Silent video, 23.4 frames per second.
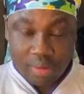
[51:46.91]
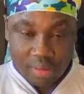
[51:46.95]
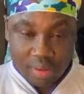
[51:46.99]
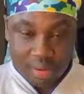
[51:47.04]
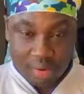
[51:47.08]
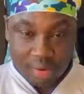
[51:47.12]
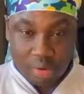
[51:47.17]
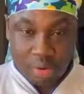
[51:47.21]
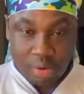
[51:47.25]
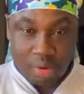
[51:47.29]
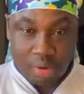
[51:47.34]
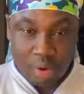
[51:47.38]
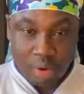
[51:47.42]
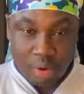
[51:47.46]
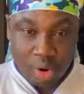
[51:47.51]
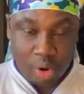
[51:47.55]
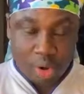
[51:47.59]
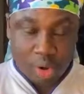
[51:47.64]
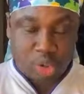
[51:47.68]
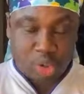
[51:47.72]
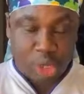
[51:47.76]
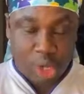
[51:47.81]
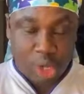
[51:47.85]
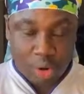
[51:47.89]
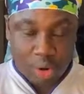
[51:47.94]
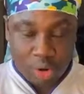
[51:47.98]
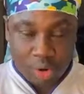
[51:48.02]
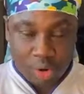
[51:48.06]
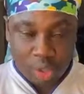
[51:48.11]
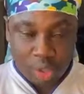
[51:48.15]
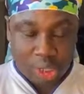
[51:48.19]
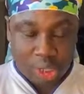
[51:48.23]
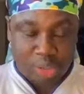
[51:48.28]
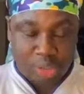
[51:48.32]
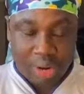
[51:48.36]
Oh,
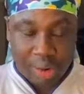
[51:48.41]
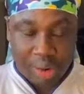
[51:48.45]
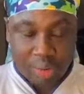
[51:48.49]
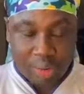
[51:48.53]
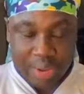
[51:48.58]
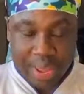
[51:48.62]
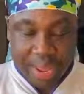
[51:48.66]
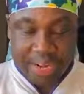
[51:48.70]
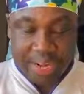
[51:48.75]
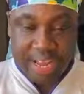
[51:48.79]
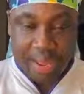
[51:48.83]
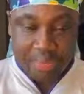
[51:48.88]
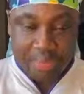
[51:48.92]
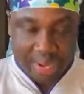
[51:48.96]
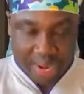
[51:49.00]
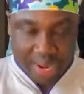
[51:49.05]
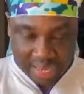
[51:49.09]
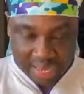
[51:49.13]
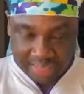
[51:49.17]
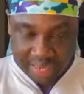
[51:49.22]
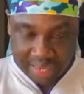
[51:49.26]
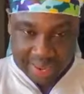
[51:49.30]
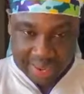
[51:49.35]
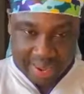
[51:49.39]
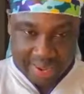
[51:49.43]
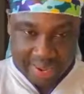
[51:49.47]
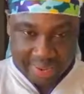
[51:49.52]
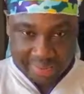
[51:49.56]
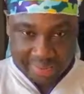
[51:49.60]
subscribe, we are dear, dear, dear, dear.